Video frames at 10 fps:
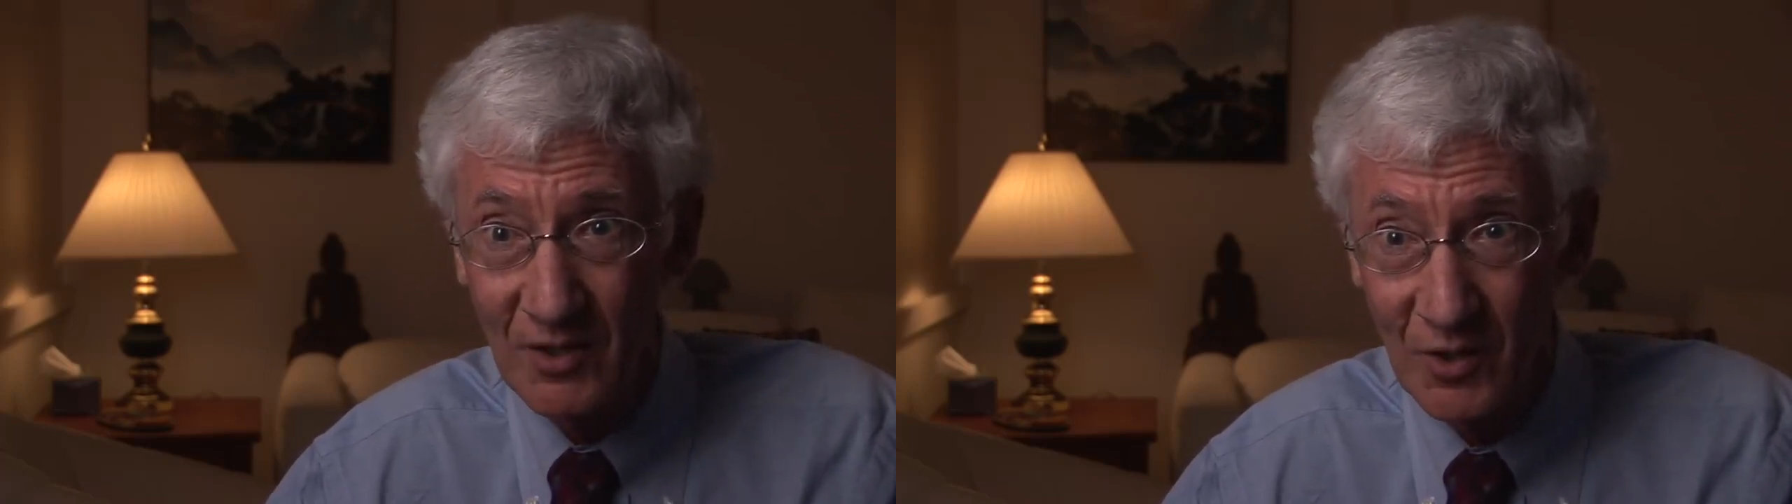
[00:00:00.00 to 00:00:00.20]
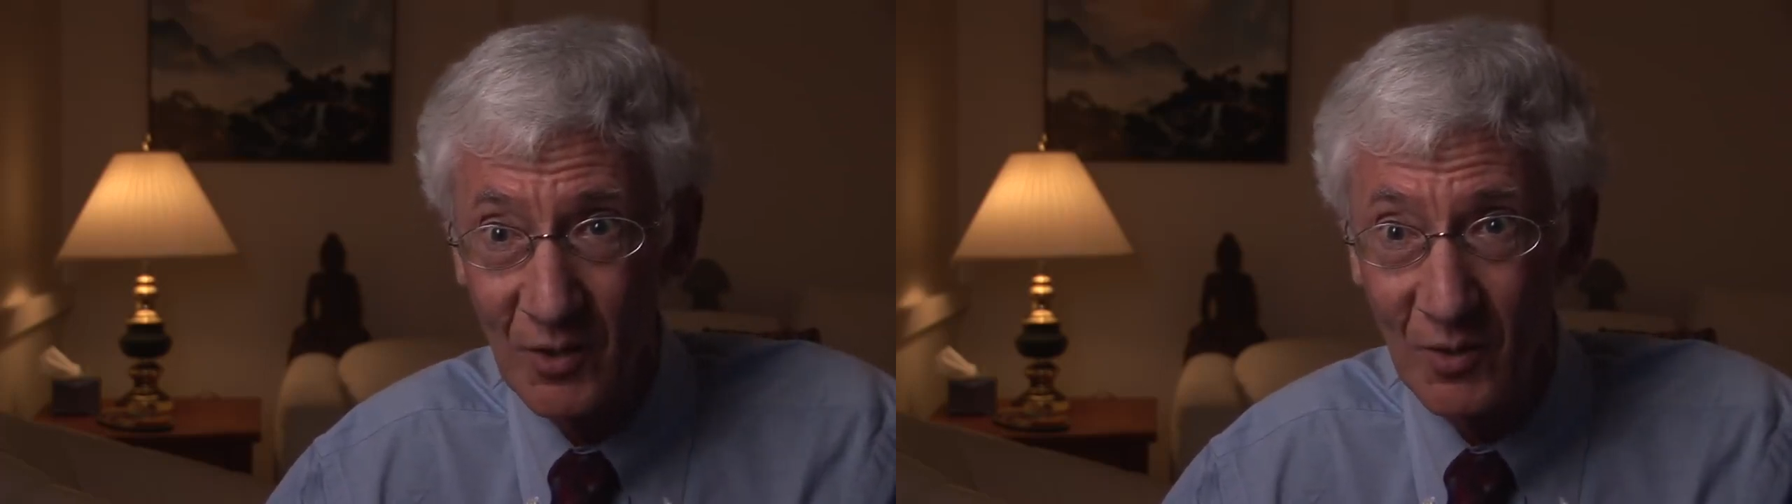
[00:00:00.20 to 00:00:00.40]

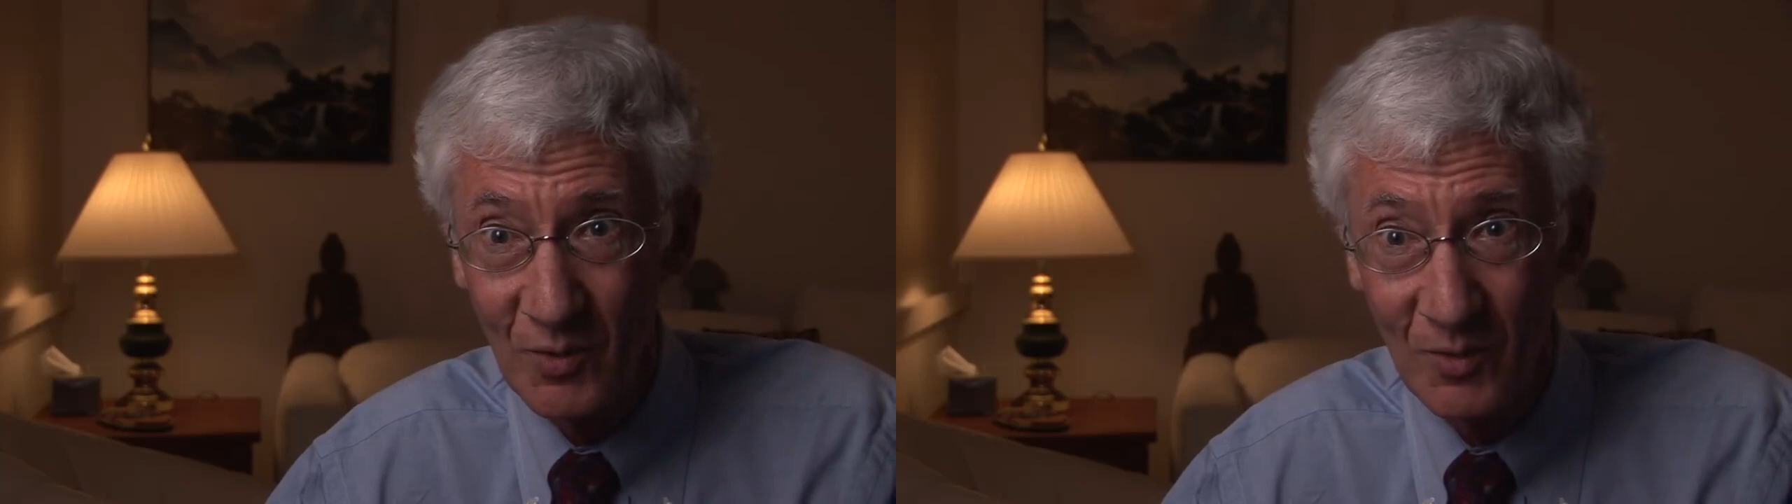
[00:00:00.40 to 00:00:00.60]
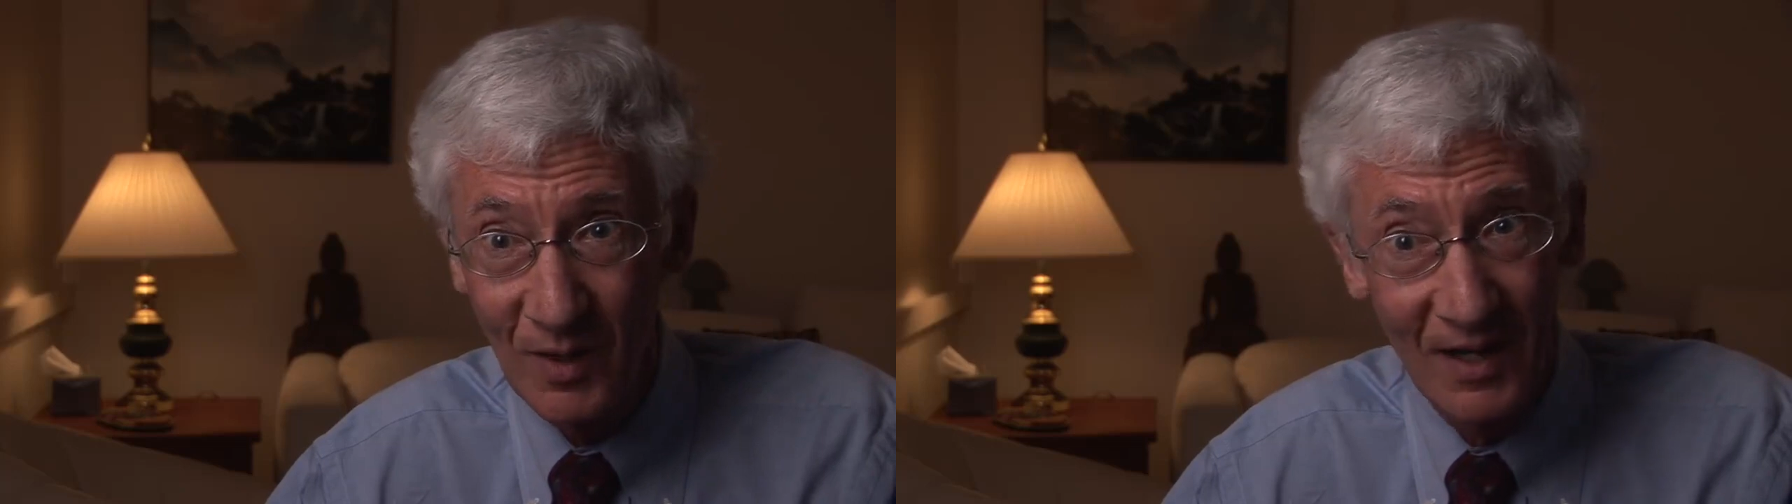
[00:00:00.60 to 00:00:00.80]

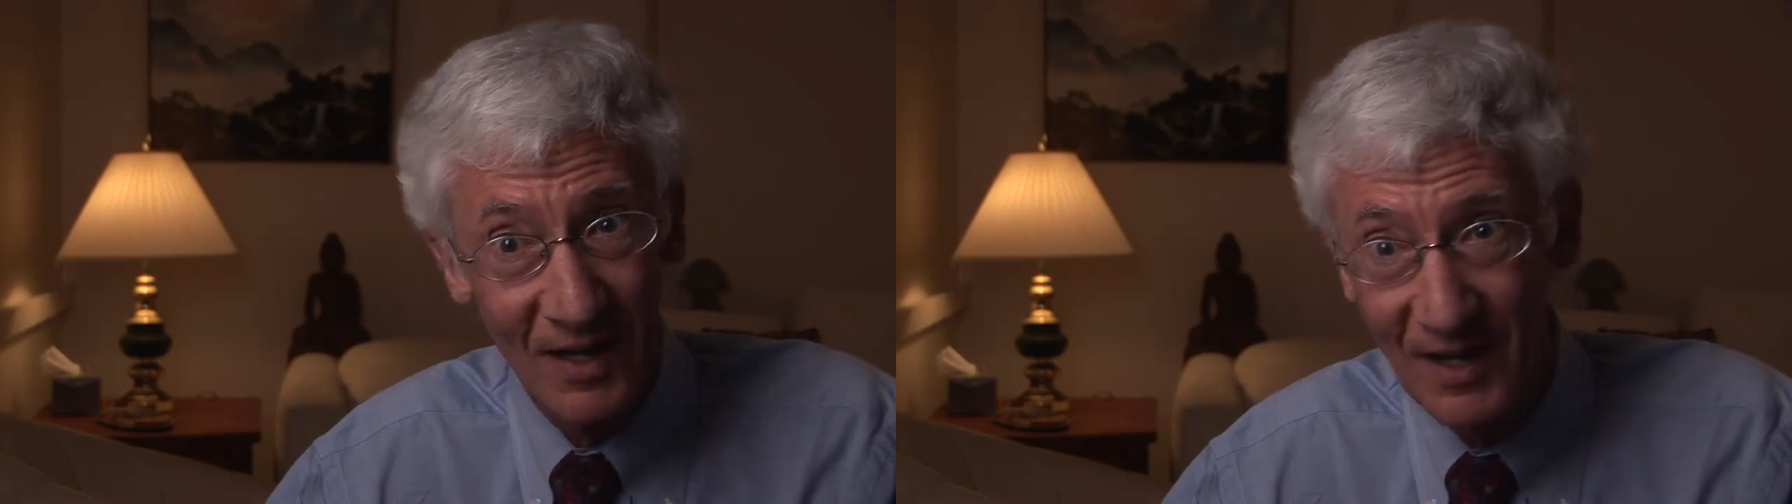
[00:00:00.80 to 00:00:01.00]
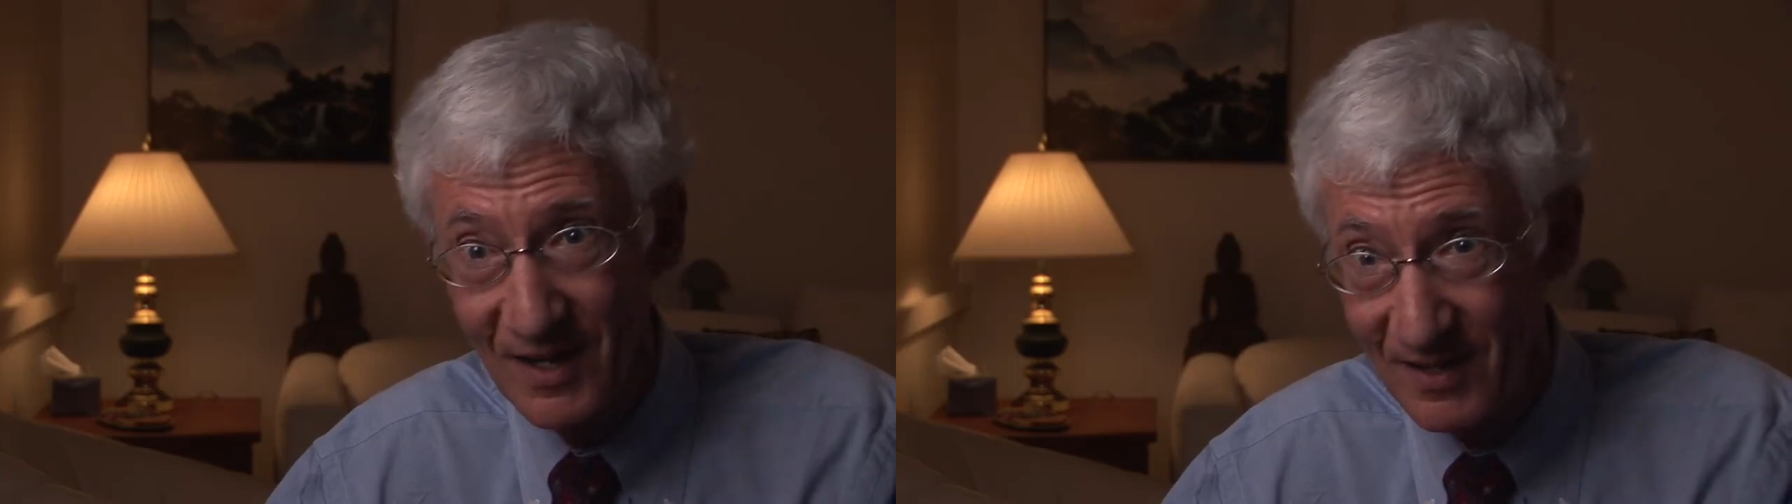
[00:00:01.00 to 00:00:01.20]
to
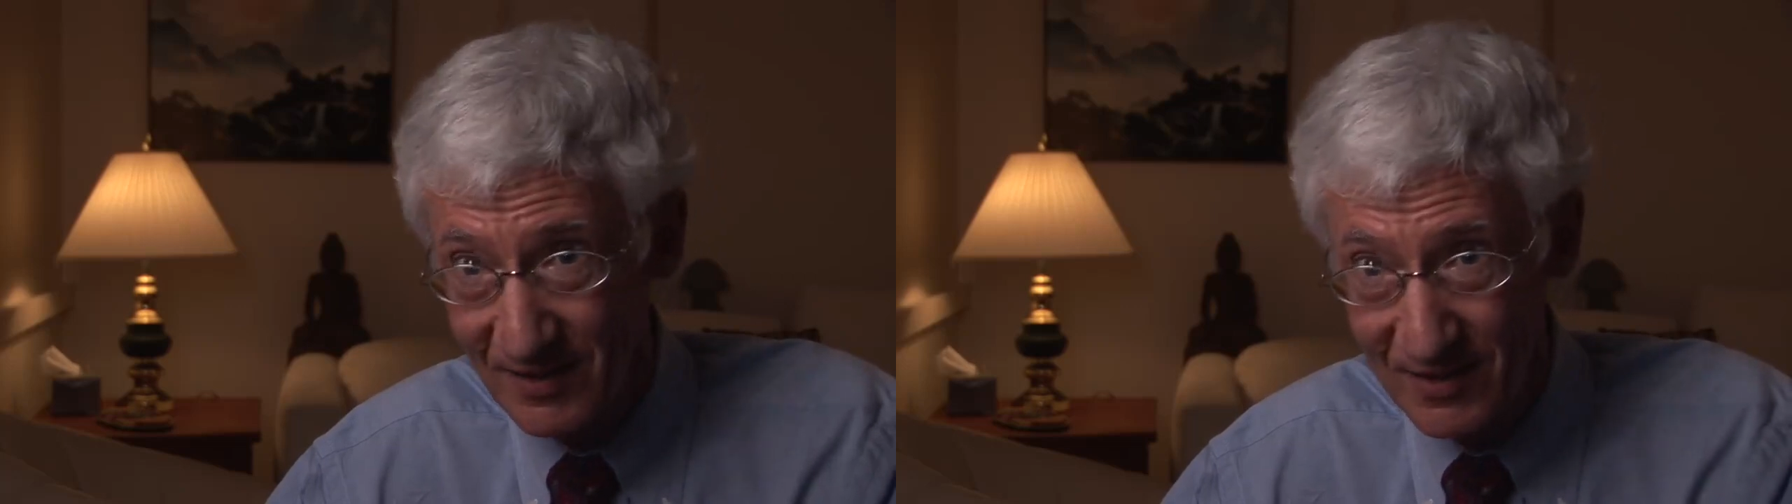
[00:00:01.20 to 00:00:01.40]
a